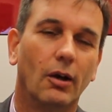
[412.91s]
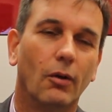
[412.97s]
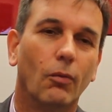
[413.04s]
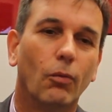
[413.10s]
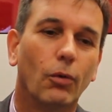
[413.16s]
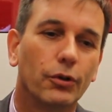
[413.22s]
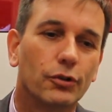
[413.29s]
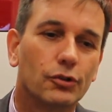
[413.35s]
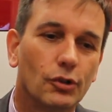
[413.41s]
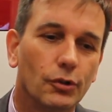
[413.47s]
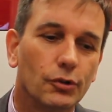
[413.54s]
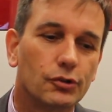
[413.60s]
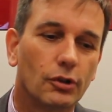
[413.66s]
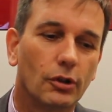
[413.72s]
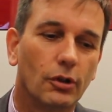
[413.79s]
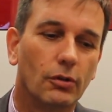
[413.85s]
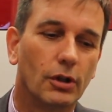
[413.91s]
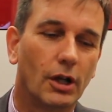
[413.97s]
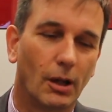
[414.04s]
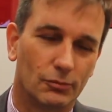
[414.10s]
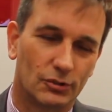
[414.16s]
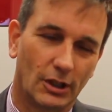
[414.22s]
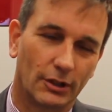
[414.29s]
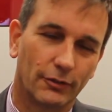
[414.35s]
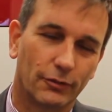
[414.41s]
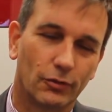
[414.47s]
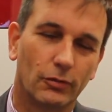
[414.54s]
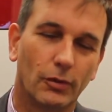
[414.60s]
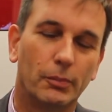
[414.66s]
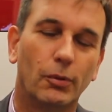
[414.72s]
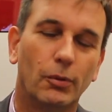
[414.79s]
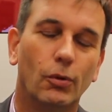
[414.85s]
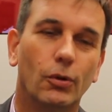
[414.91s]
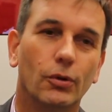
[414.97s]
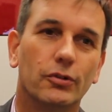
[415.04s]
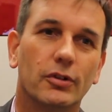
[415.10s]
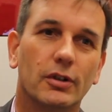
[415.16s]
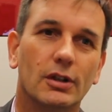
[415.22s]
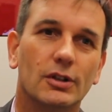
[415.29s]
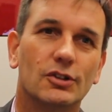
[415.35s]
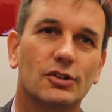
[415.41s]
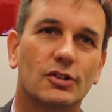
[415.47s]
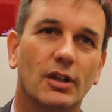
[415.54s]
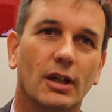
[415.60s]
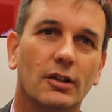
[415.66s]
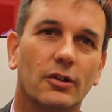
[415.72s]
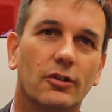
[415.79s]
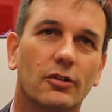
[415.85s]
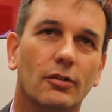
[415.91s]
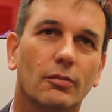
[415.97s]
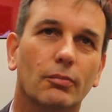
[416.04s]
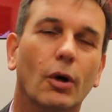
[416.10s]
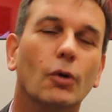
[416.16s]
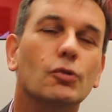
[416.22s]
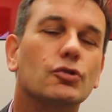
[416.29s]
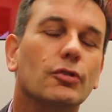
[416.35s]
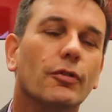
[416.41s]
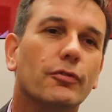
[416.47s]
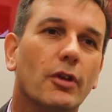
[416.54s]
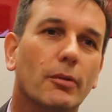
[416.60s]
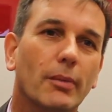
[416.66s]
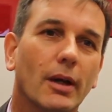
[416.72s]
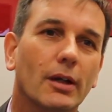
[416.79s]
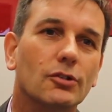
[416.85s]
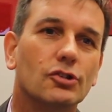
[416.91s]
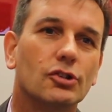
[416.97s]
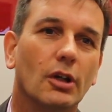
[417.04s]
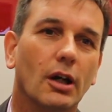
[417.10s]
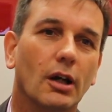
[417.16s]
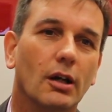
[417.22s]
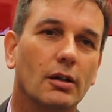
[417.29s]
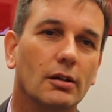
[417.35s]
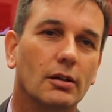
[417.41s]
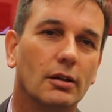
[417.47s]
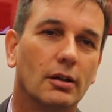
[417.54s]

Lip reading: What is also comes out of the report is that most of dementia